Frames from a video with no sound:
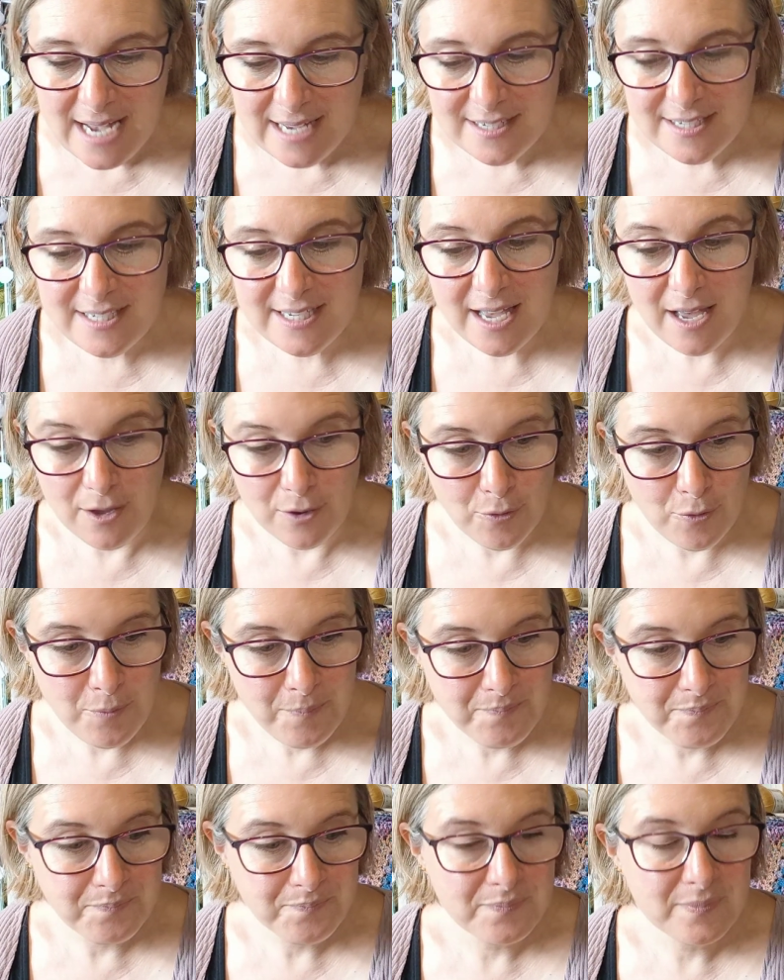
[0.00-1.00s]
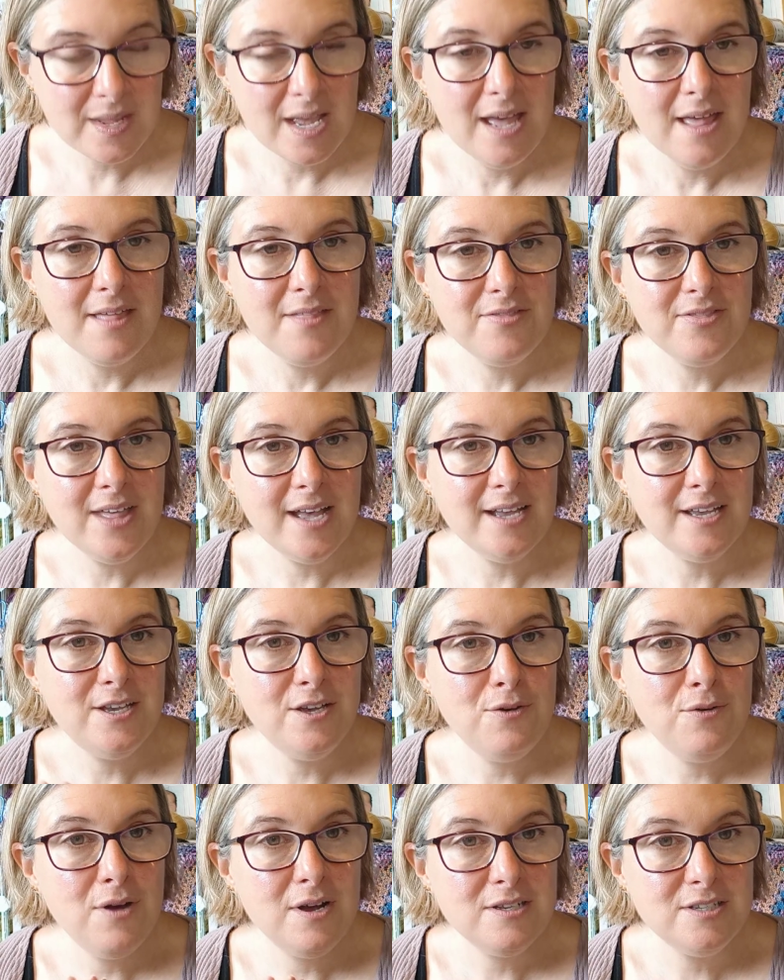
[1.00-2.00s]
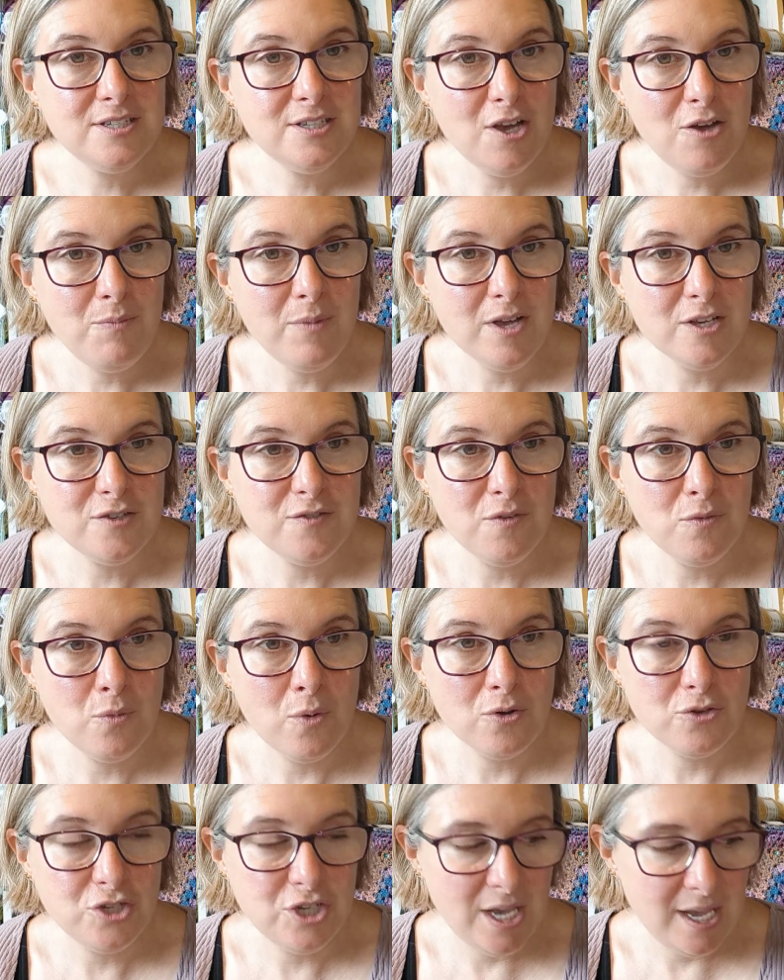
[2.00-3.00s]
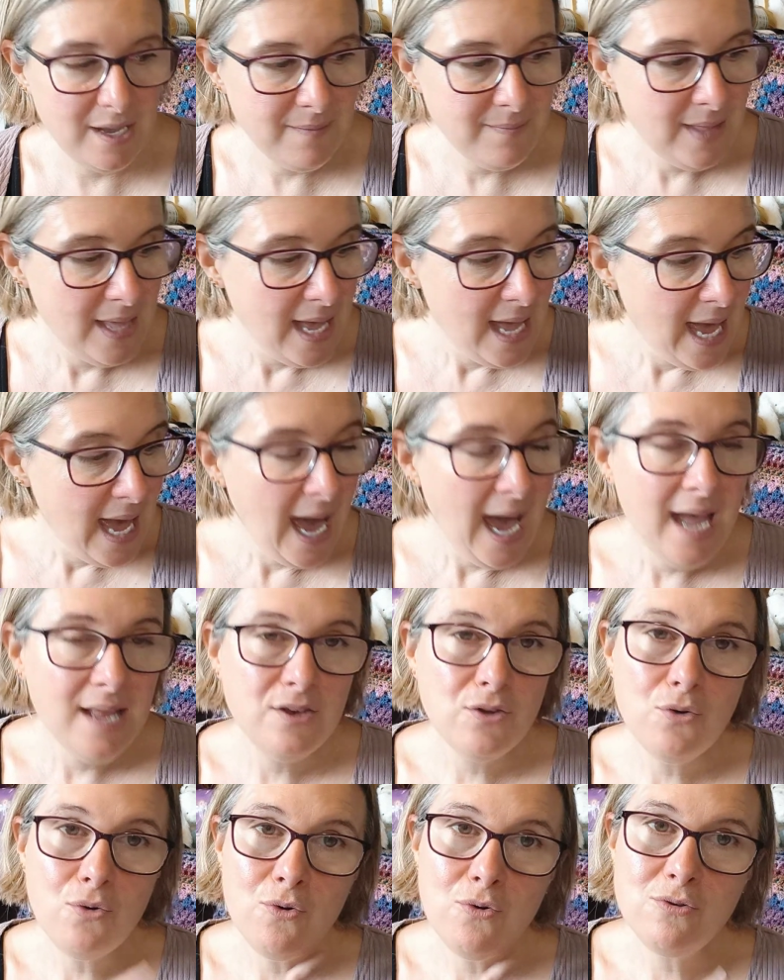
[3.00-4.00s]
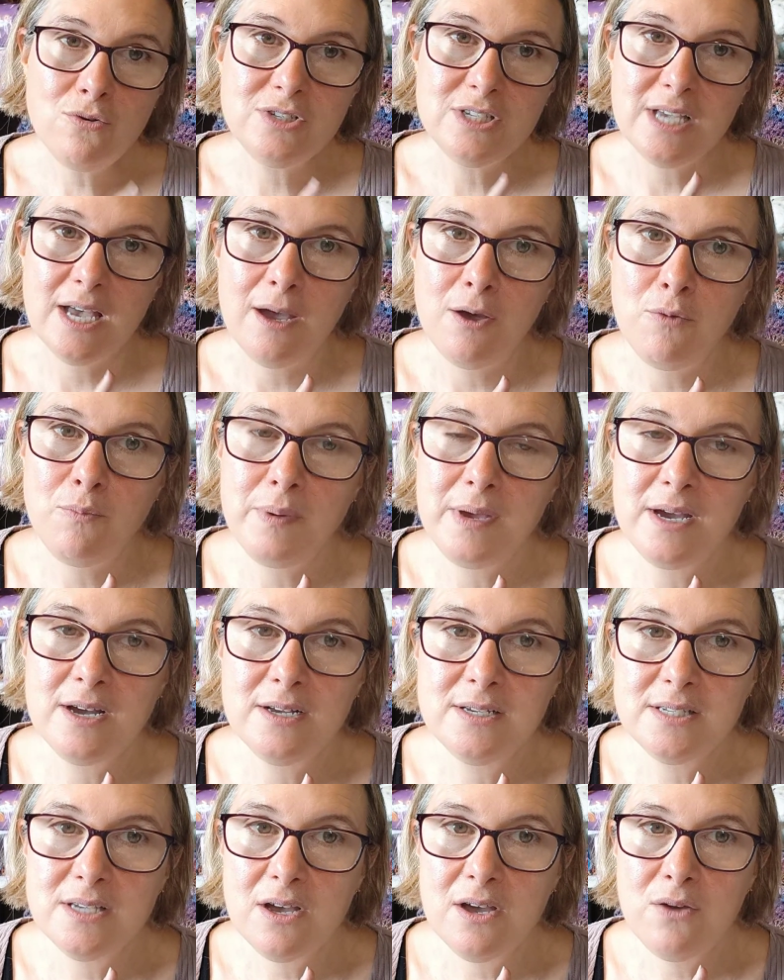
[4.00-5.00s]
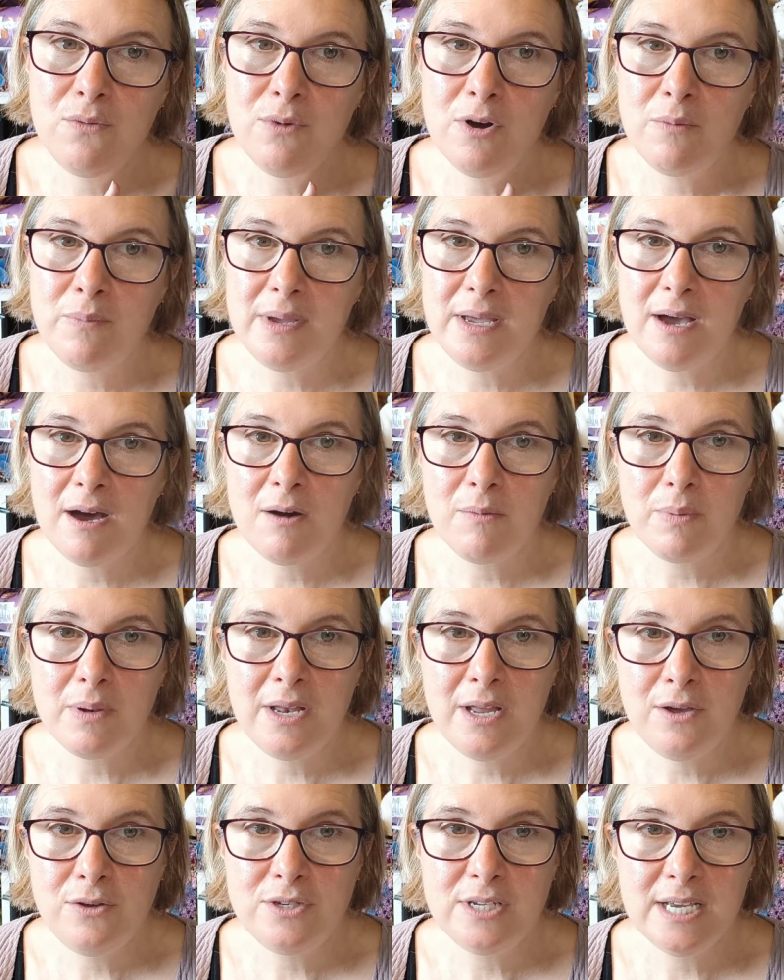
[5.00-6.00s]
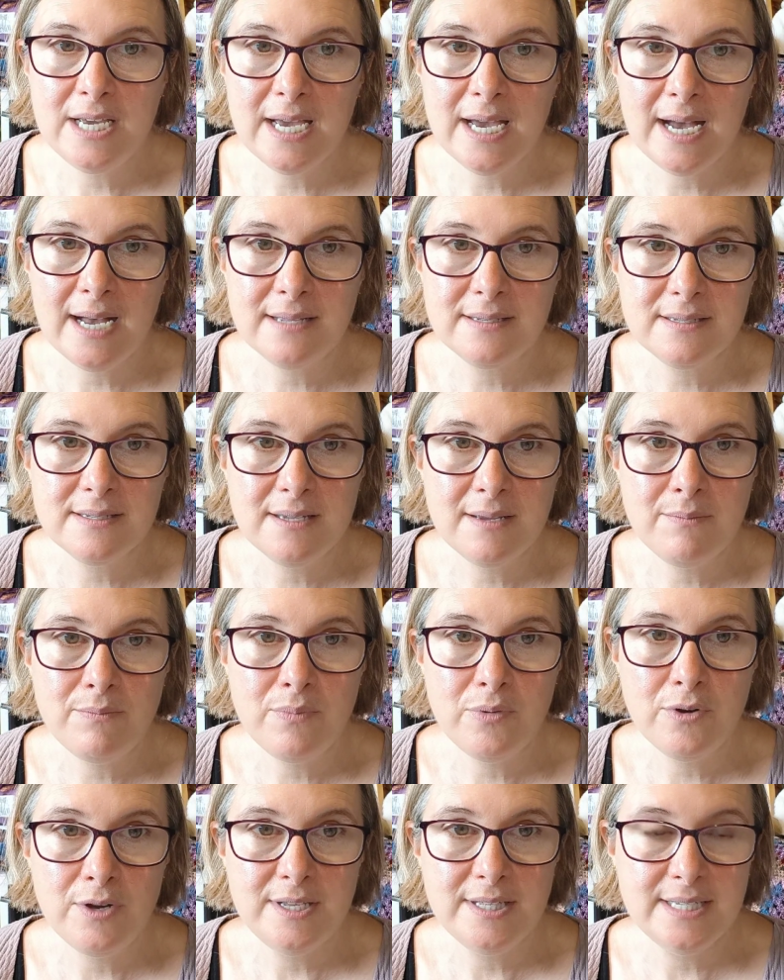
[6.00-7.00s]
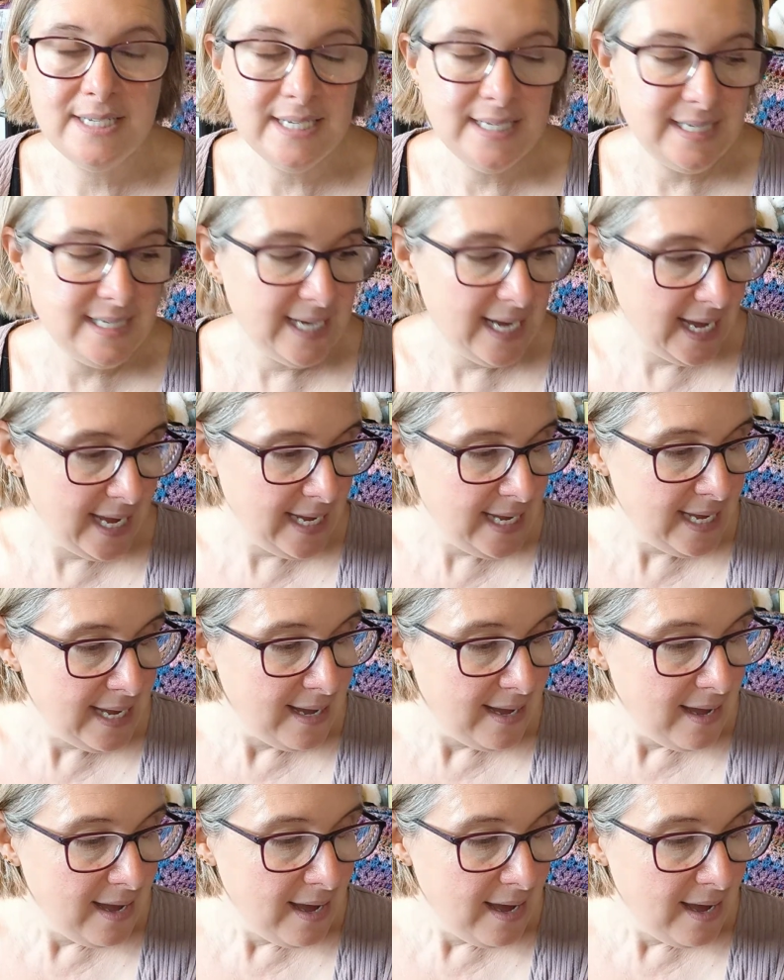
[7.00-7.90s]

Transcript: So thank you so much for watching, and also because I will be uploading it at some point today,